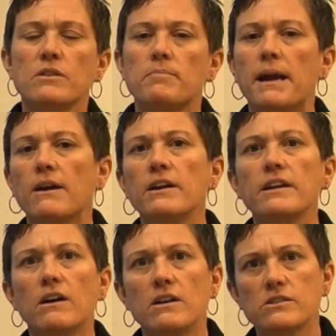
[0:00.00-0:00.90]
the
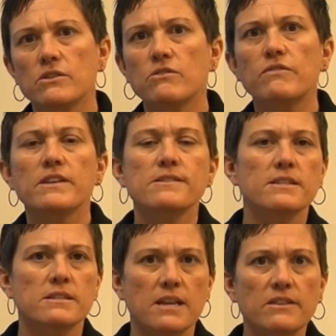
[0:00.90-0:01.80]
parent also feels
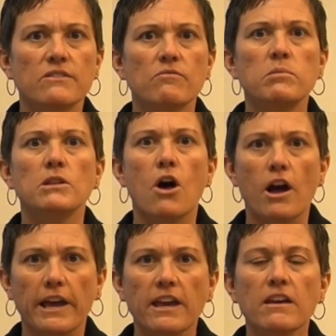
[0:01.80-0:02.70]
a sense of
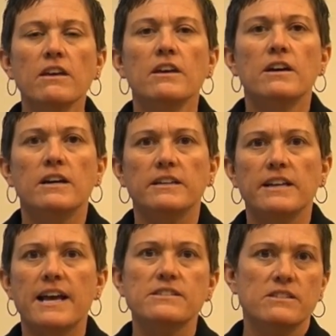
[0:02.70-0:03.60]
belonging,
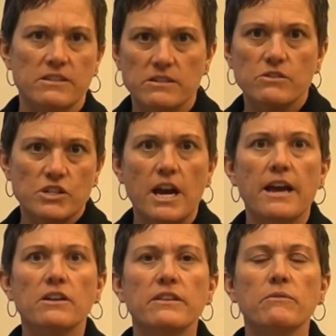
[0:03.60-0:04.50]
as does their
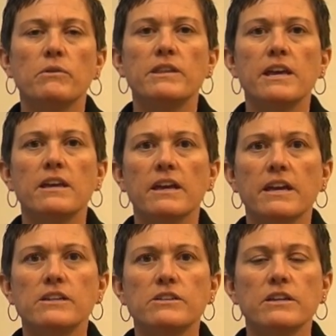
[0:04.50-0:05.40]
child when they
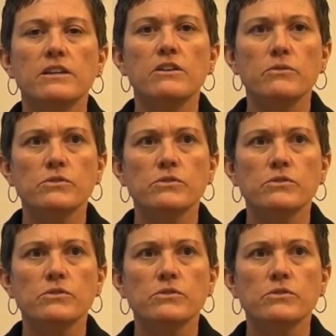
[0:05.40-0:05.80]
engage in youth